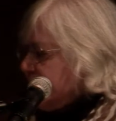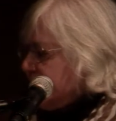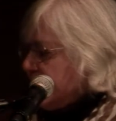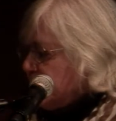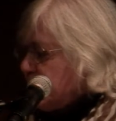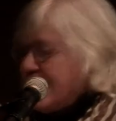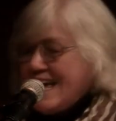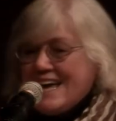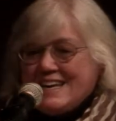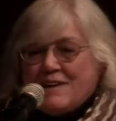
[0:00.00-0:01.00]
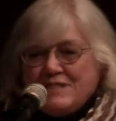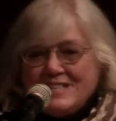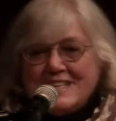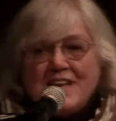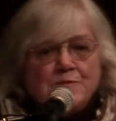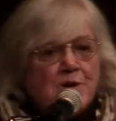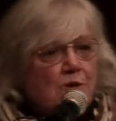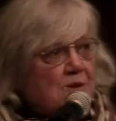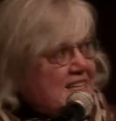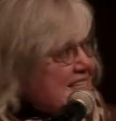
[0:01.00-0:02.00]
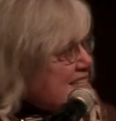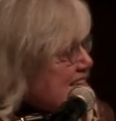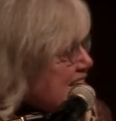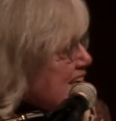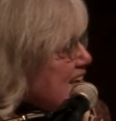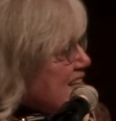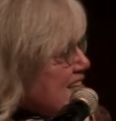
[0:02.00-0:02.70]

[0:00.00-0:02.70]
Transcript: itself. Now, in this case, we already see in